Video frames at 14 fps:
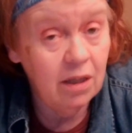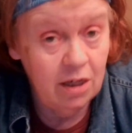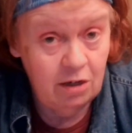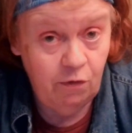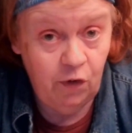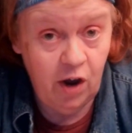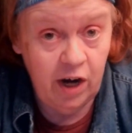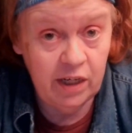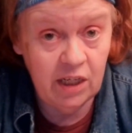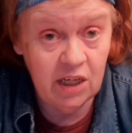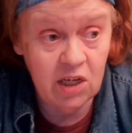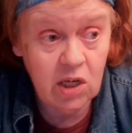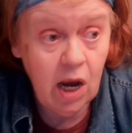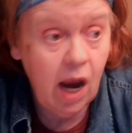defined
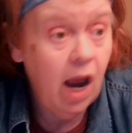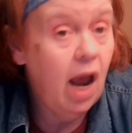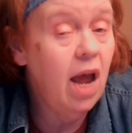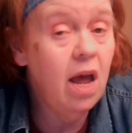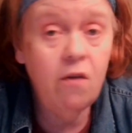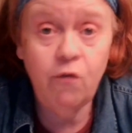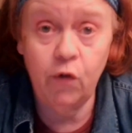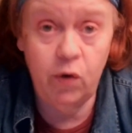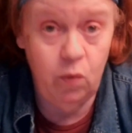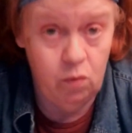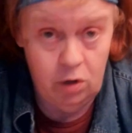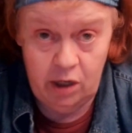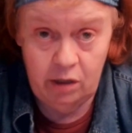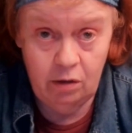as
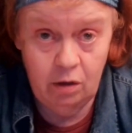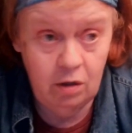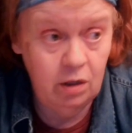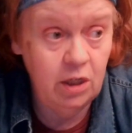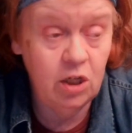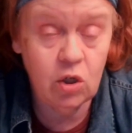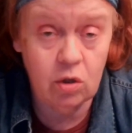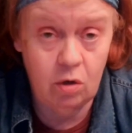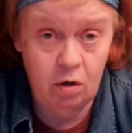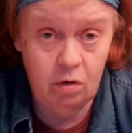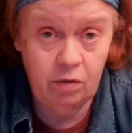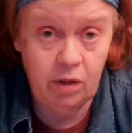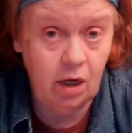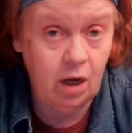everyone on this
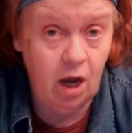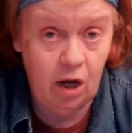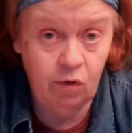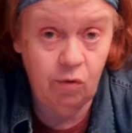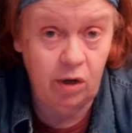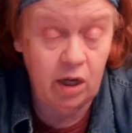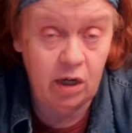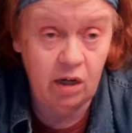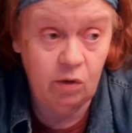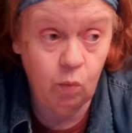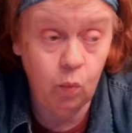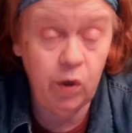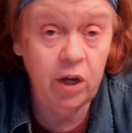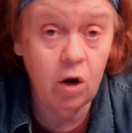earth that God created.
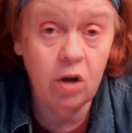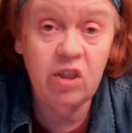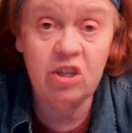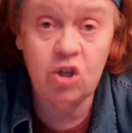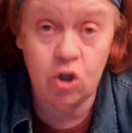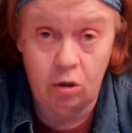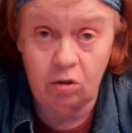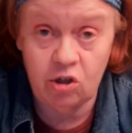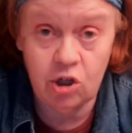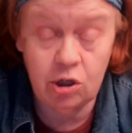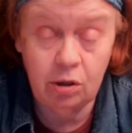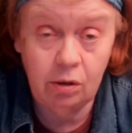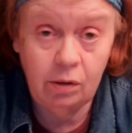We are the church.